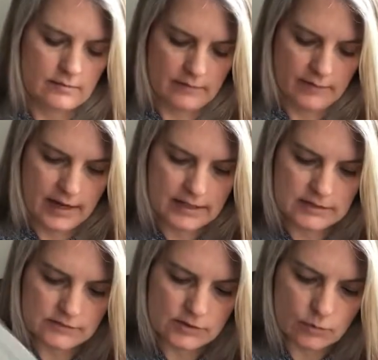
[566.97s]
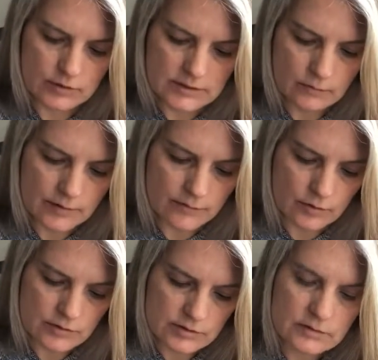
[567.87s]
We have the Ace of Swords in
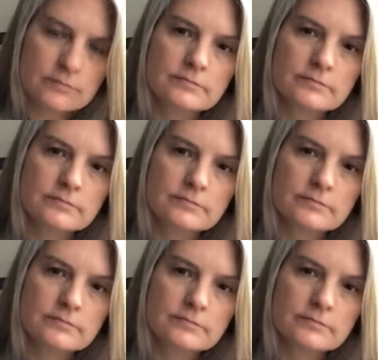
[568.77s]
reverse.